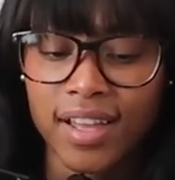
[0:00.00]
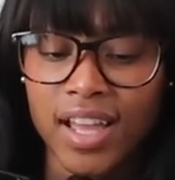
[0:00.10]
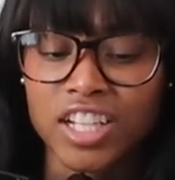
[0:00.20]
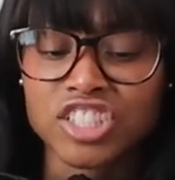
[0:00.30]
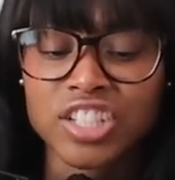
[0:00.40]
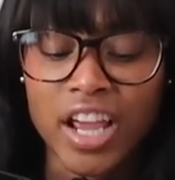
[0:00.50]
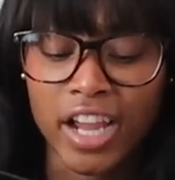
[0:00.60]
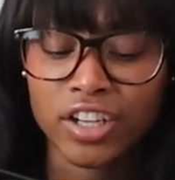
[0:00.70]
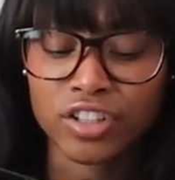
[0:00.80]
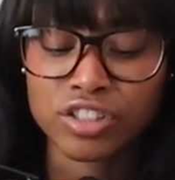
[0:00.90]
a
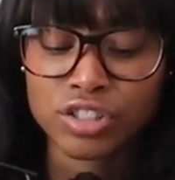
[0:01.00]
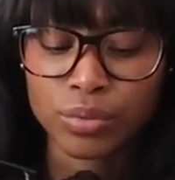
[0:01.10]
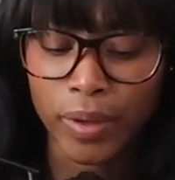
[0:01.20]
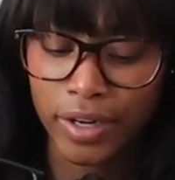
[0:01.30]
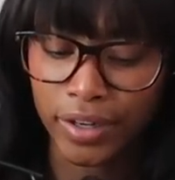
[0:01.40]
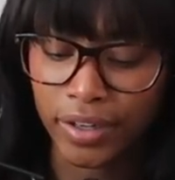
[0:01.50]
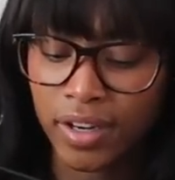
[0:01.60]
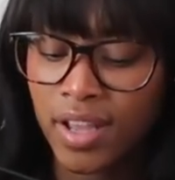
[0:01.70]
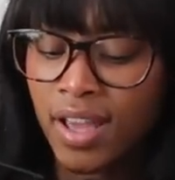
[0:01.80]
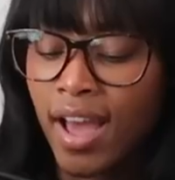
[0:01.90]
checkered sweater.
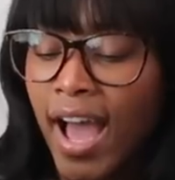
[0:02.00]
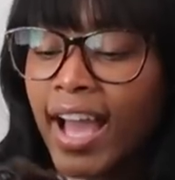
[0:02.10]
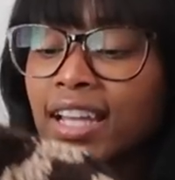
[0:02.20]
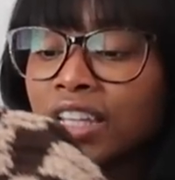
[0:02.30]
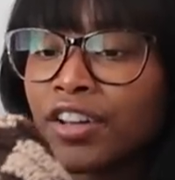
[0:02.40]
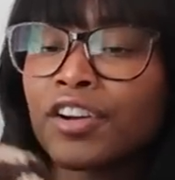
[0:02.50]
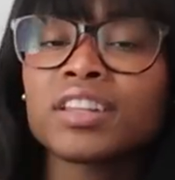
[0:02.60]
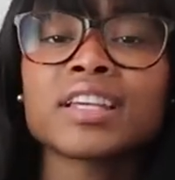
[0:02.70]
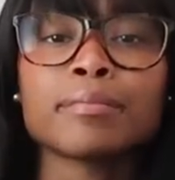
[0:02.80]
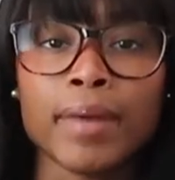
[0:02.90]
I
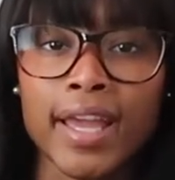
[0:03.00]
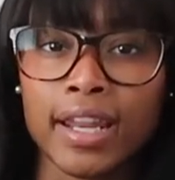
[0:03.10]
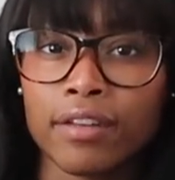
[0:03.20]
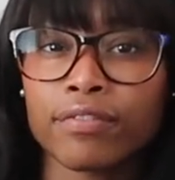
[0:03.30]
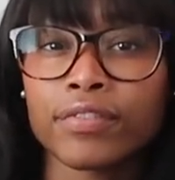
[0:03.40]
literally made